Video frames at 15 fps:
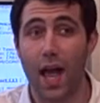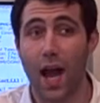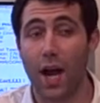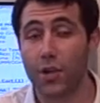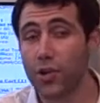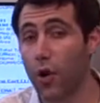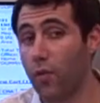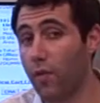I
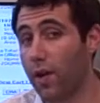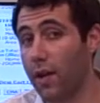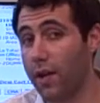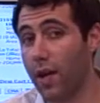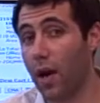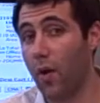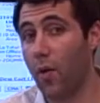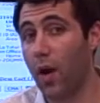don't really
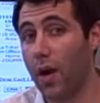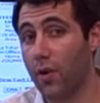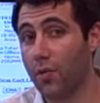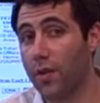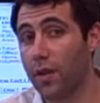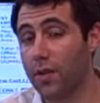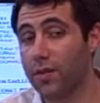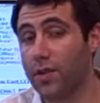know. I don't
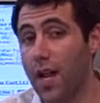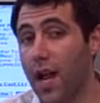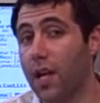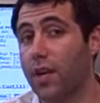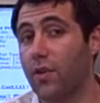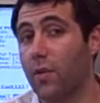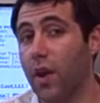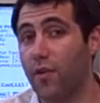think there's an
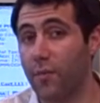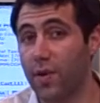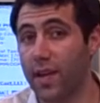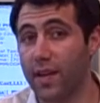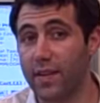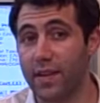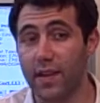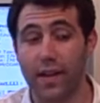accurate way of
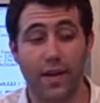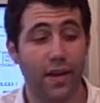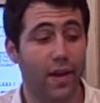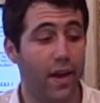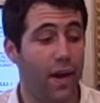predicting it.